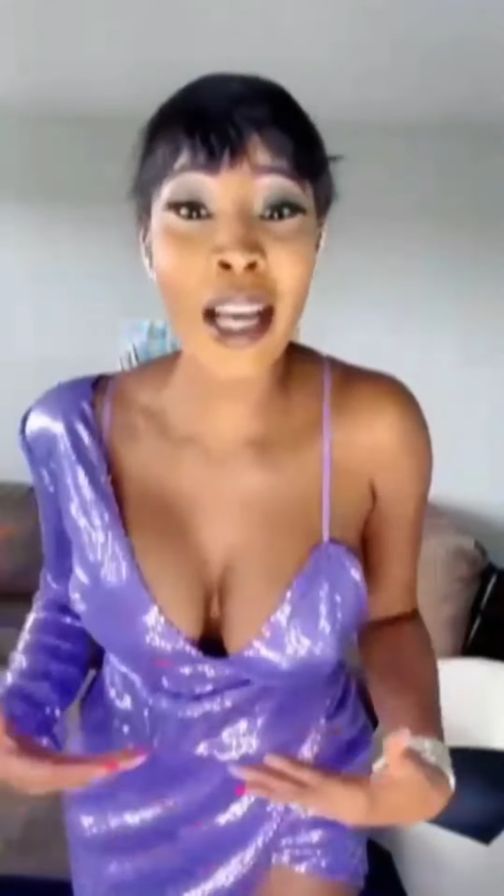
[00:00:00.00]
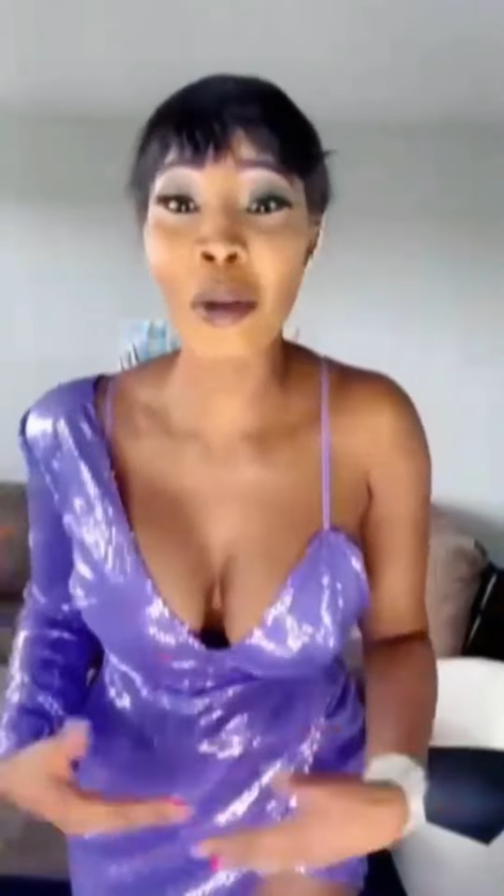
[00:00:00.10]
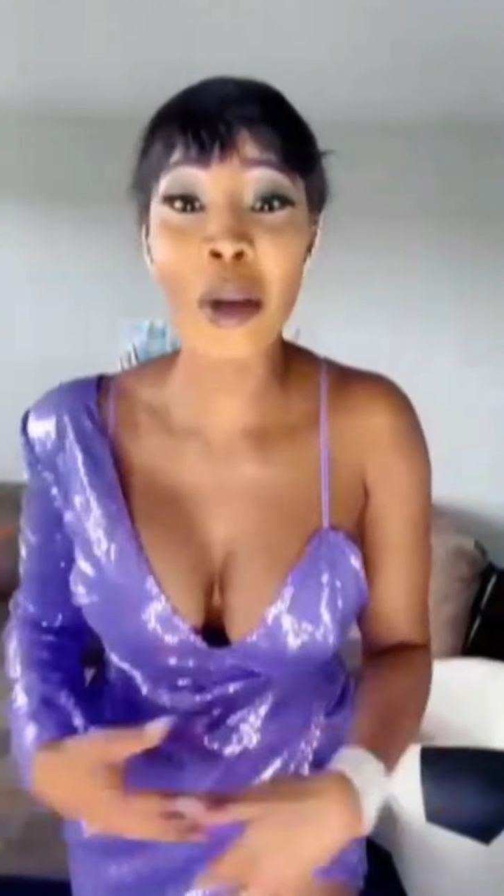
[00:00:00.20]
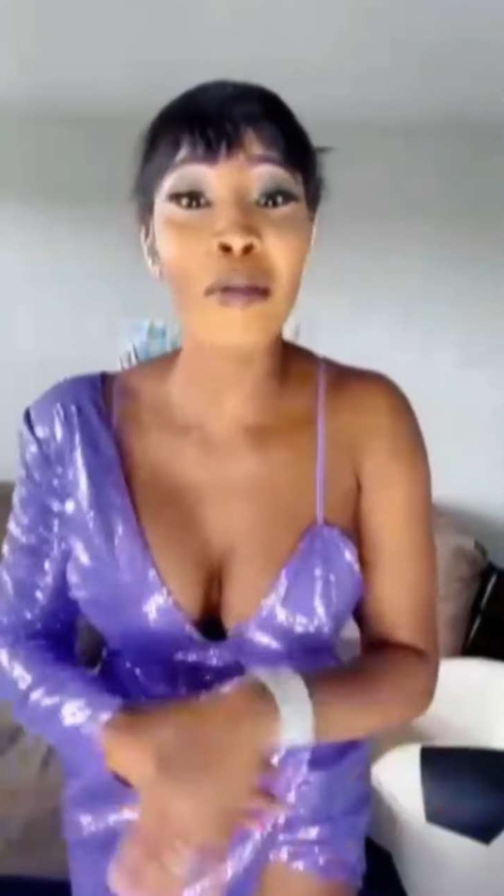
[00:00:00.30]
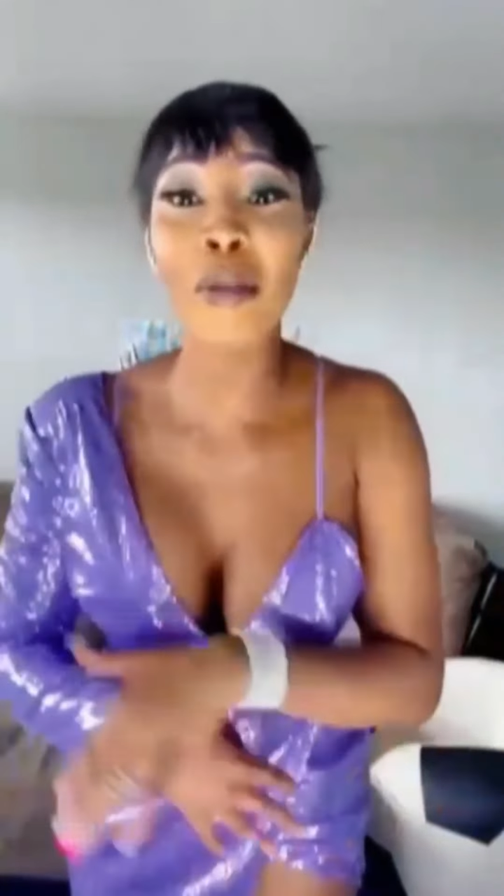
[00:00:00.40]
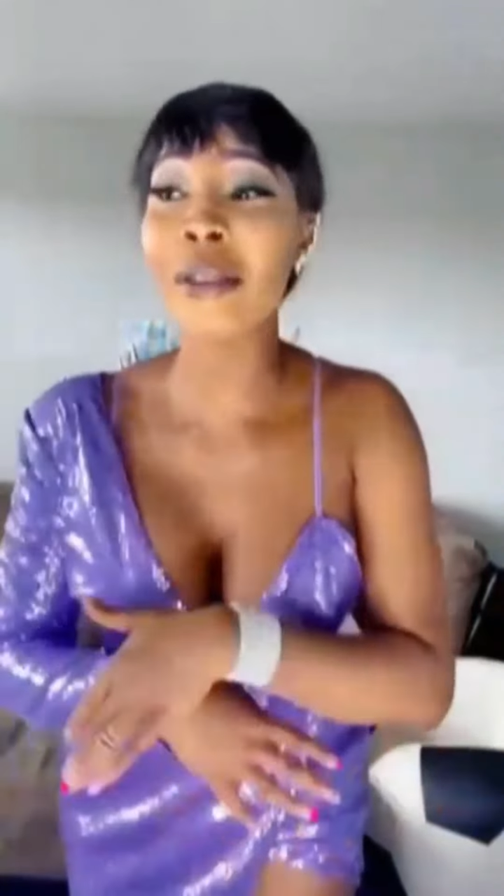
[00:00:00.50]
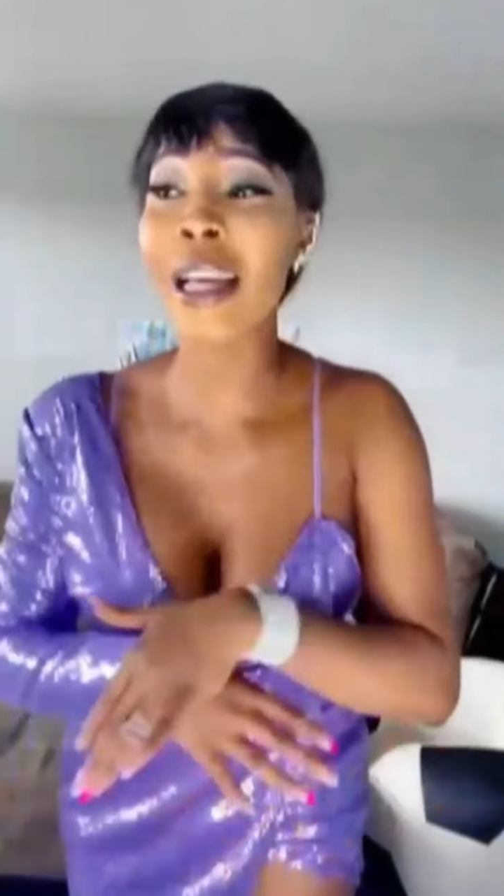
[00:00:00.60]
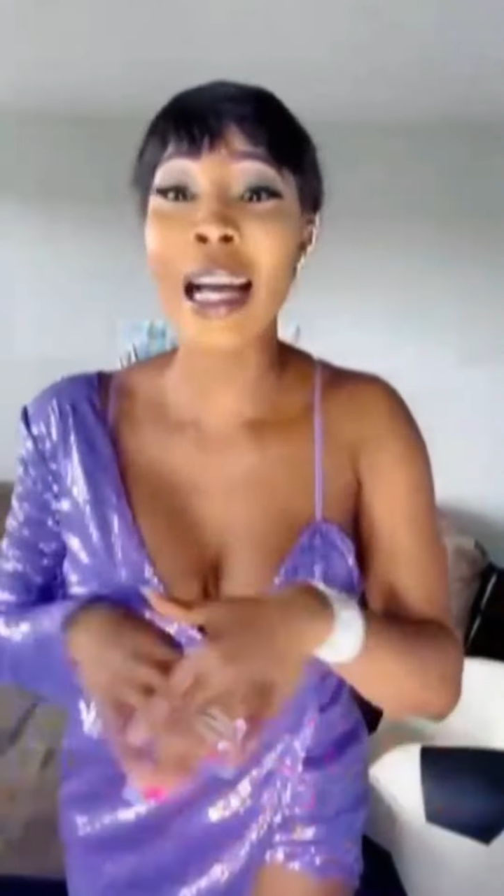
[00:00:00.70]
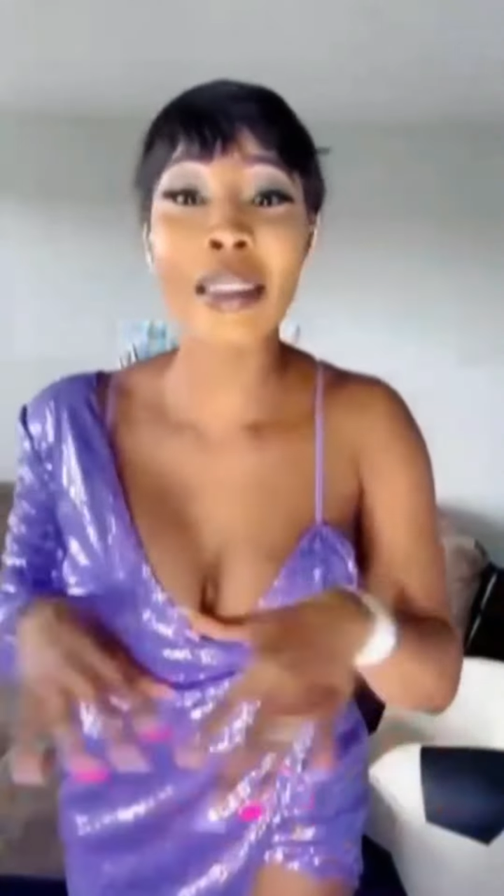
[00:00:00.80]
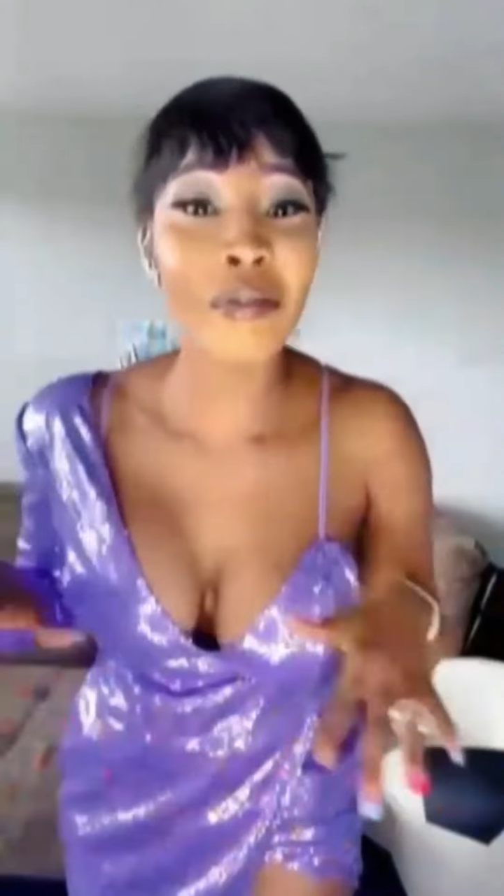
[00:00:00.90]
not even
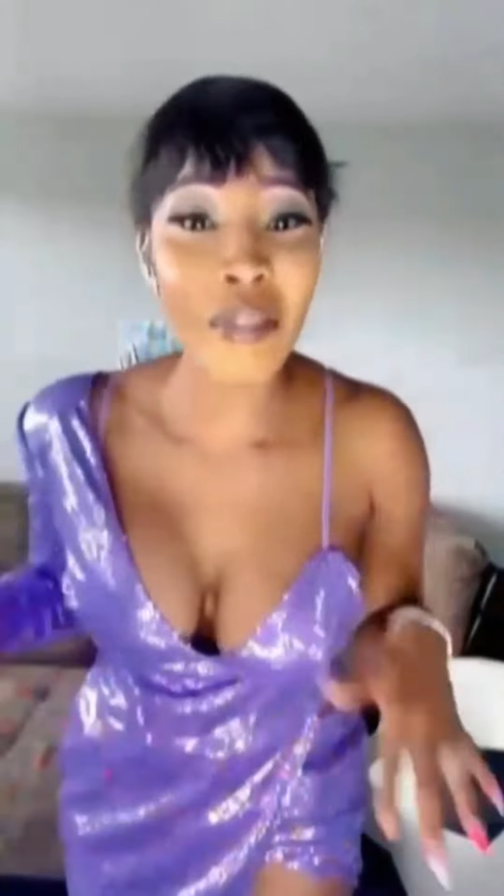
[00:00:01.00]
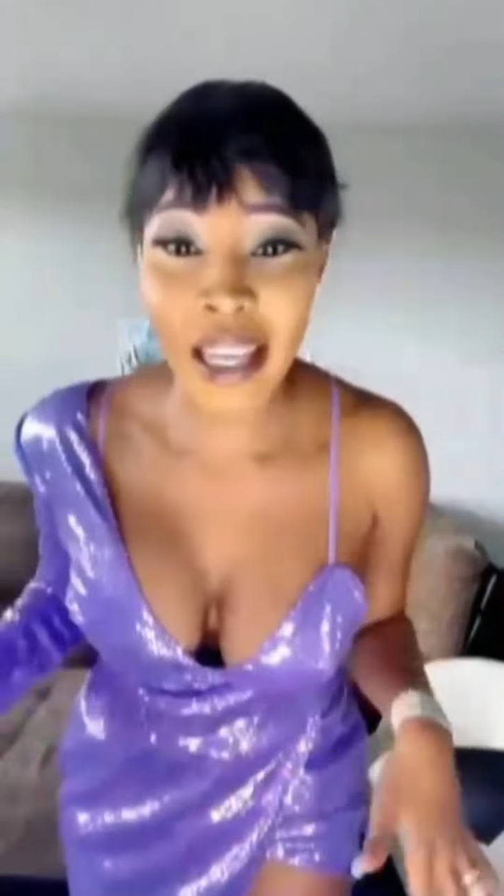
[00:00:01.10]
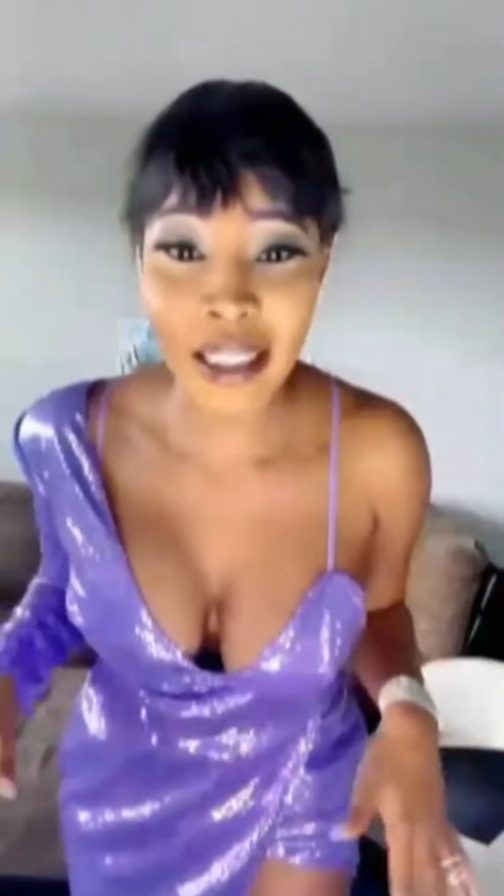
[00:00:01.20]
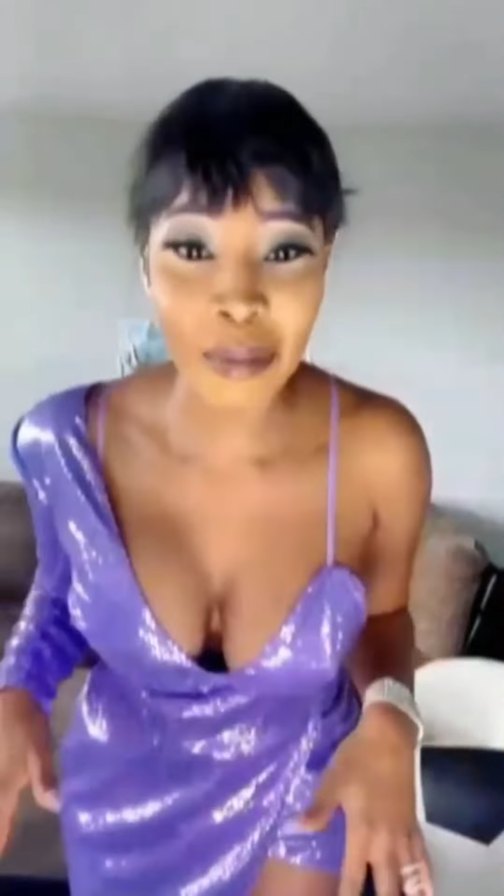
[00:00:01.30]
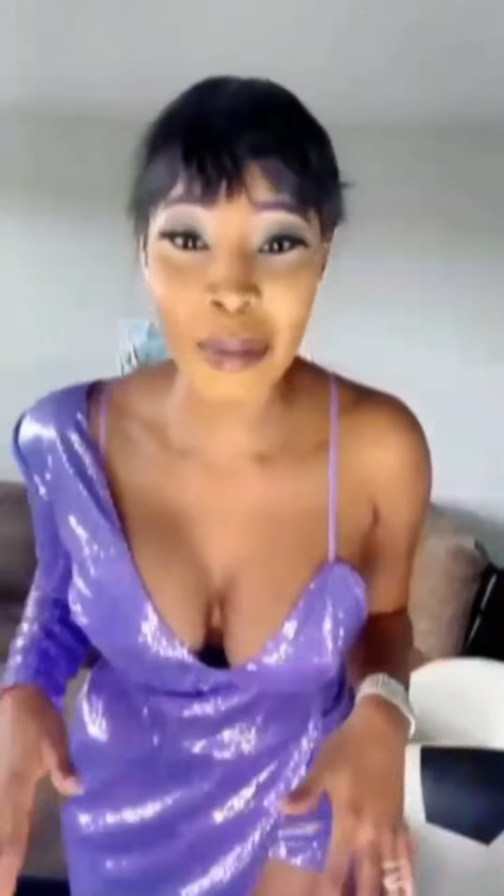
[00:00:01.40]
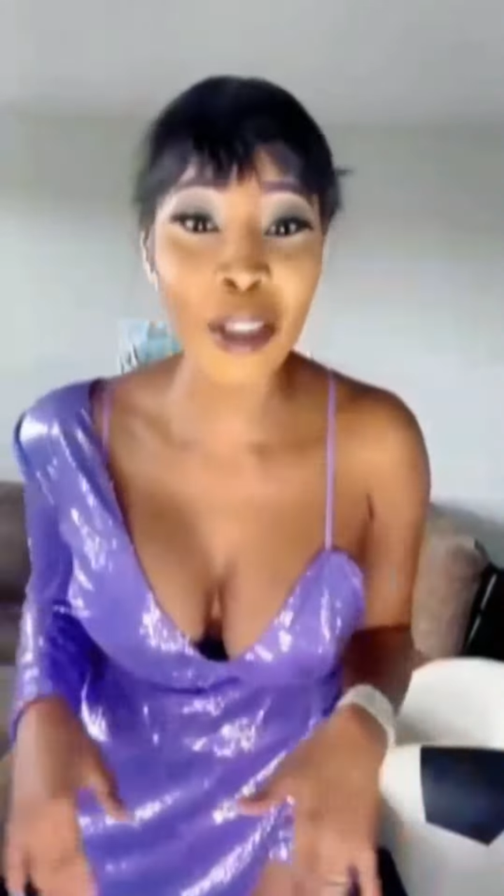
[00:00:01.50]
advise me,